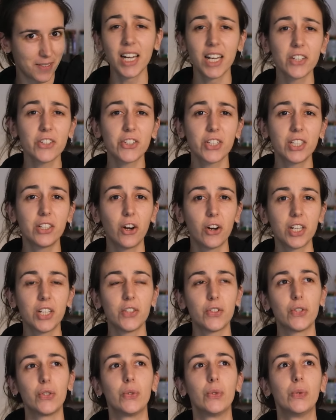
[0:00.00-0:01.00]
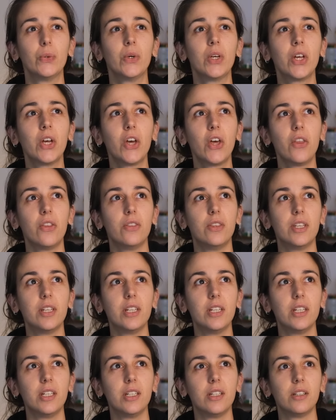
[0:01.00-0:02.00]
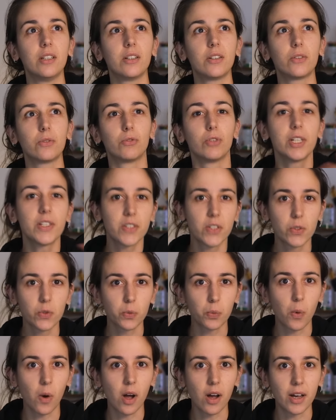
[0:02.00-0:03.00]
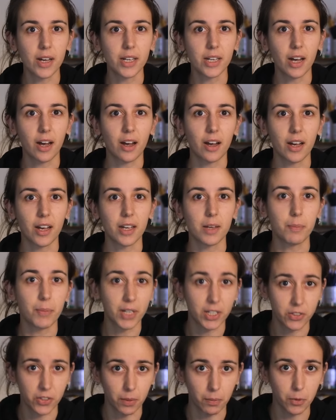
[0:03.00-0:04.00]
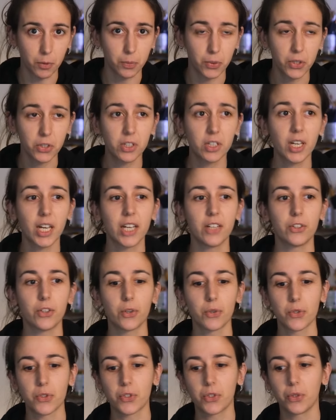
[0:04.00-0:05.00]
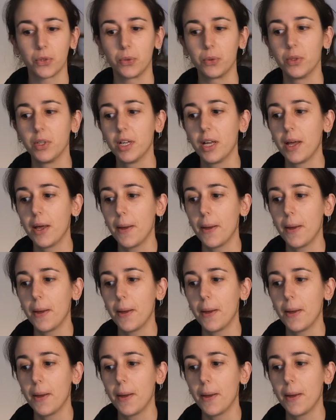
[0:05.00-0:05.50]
I actually got into the reasons why I picked up the book and also